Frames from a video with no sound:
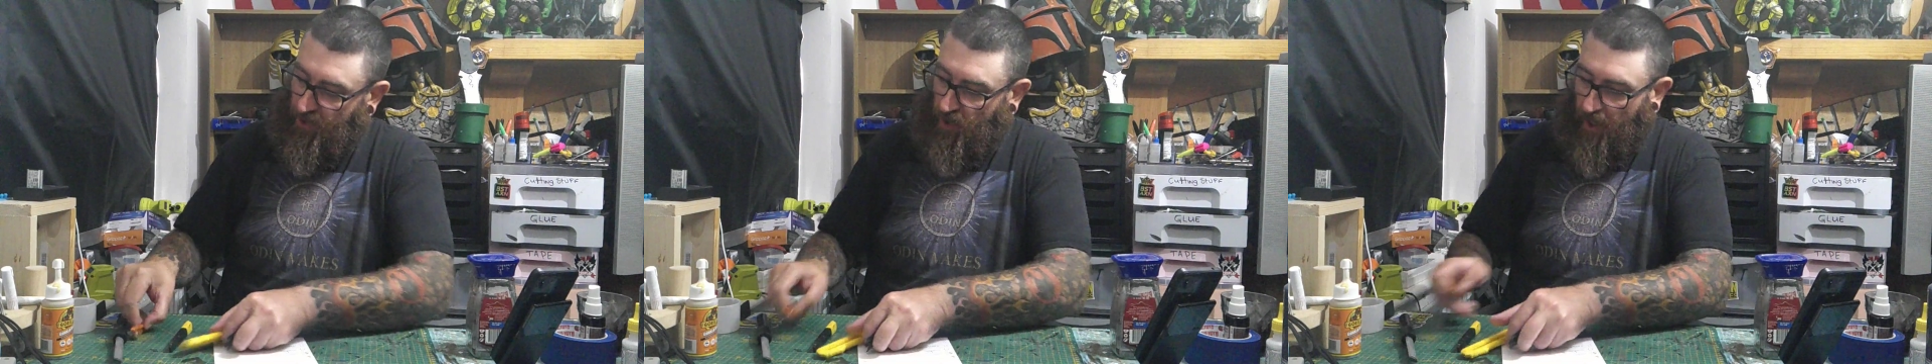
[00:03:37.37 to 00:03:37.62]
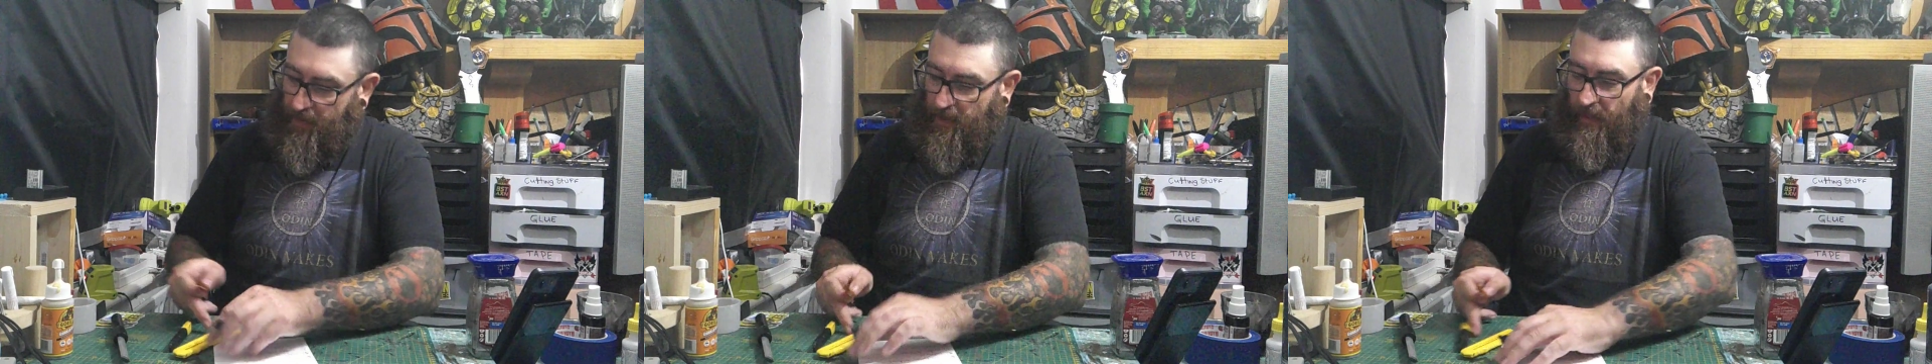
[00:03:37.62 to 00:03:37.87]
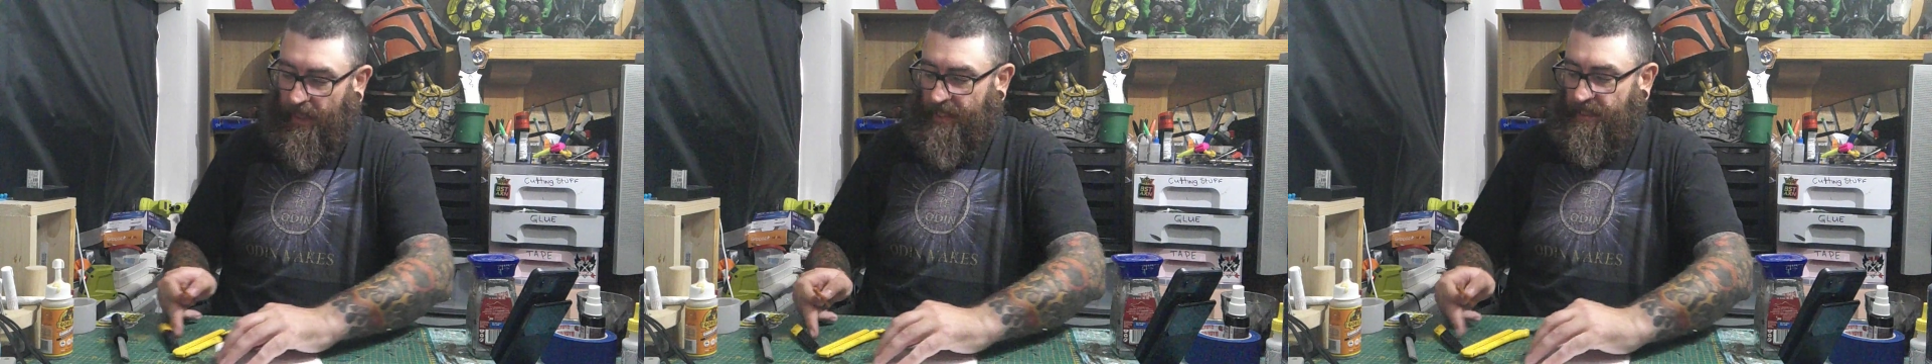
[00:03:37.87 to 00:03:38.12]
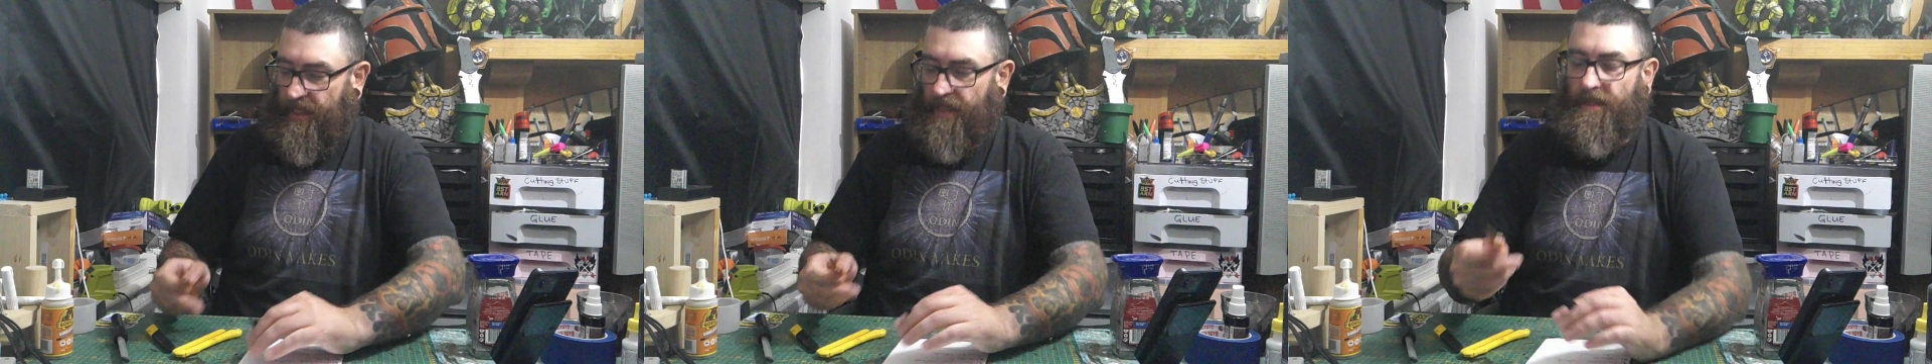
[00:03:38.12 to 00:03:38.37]
types of
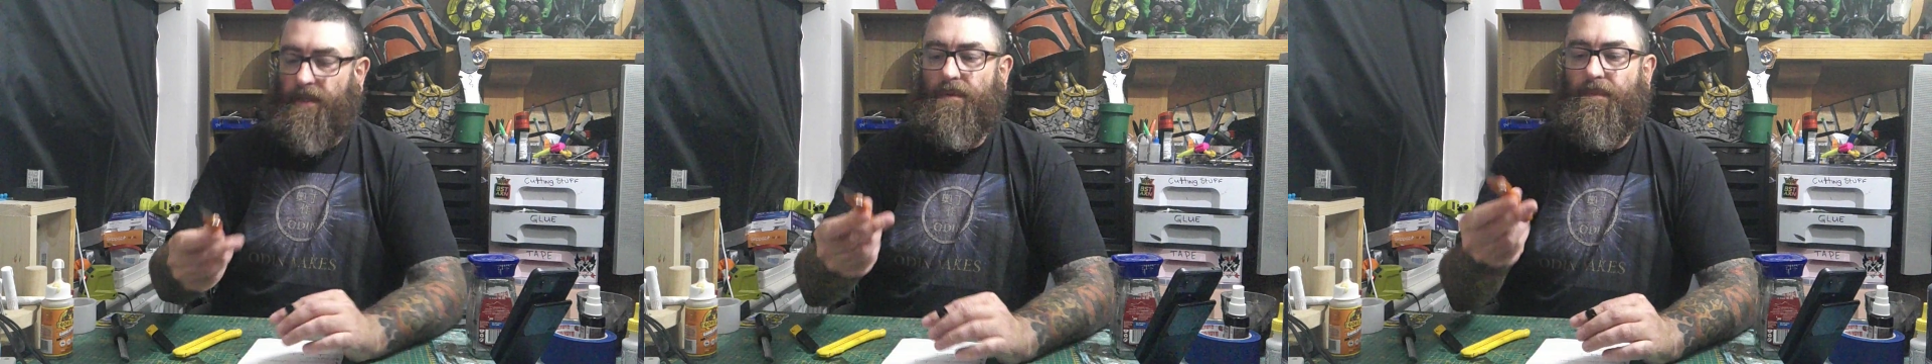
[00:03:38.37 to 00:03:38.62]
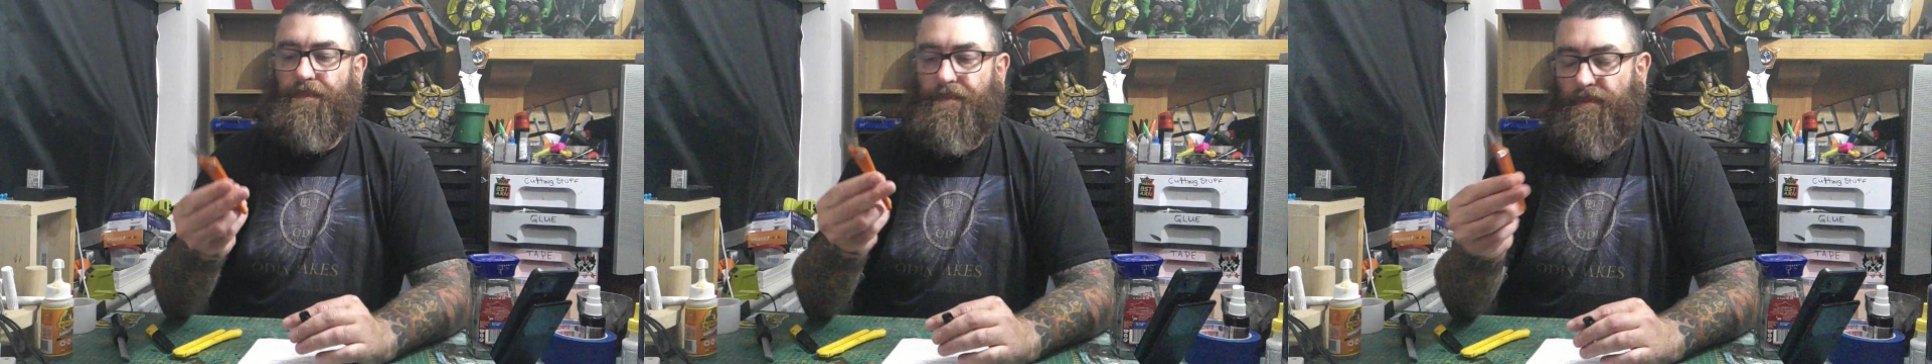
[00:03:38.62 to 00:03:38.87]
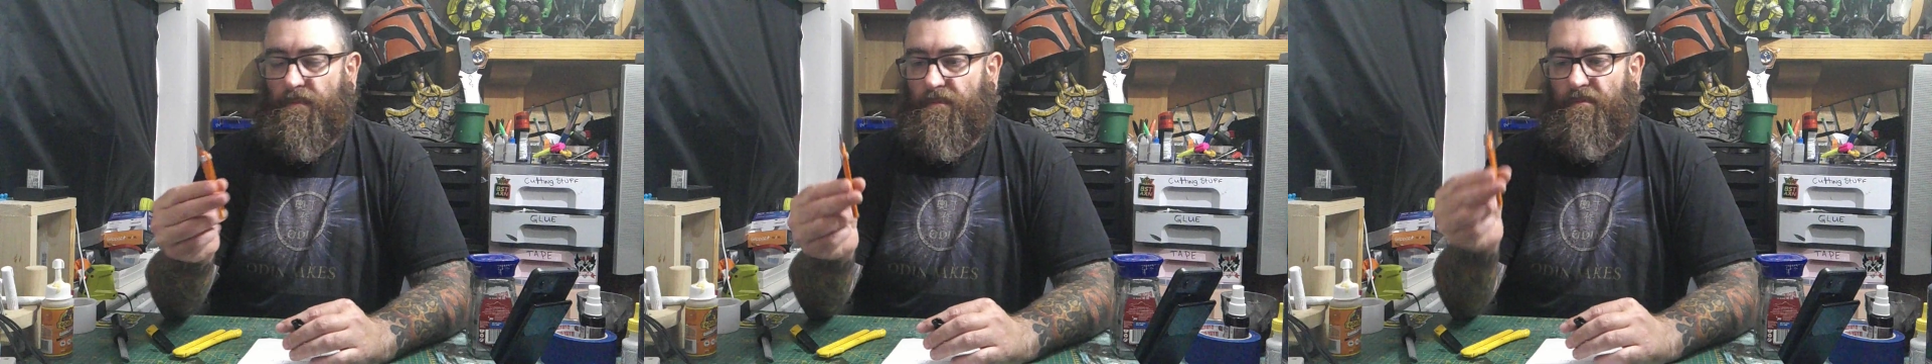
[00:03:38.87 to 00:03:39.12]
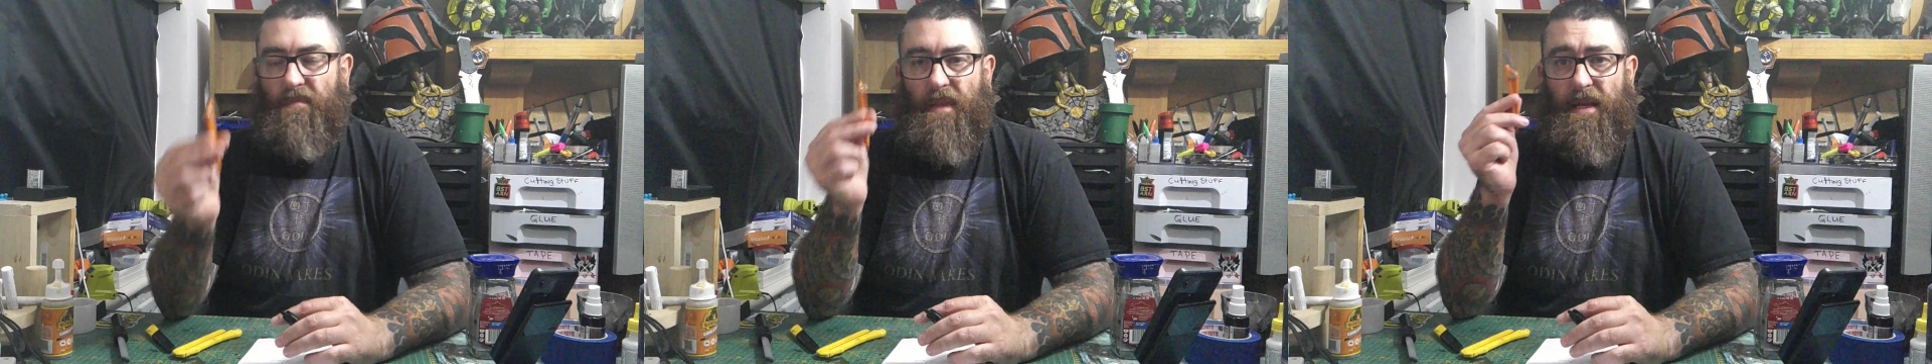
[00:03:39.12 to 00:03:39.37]
blades here too.
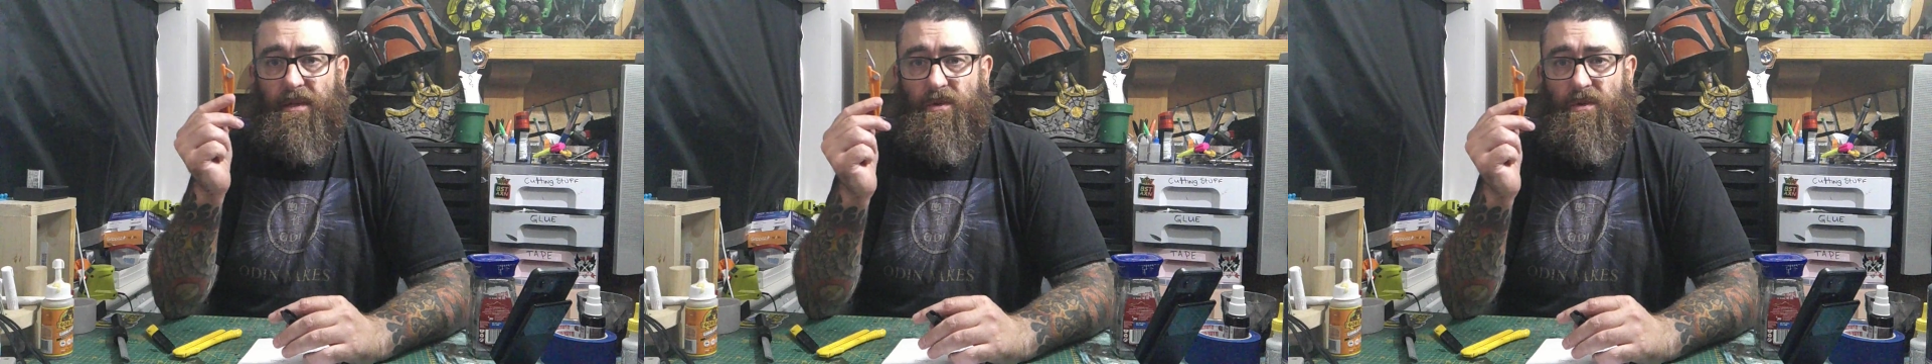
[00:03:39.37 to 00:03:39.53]
It's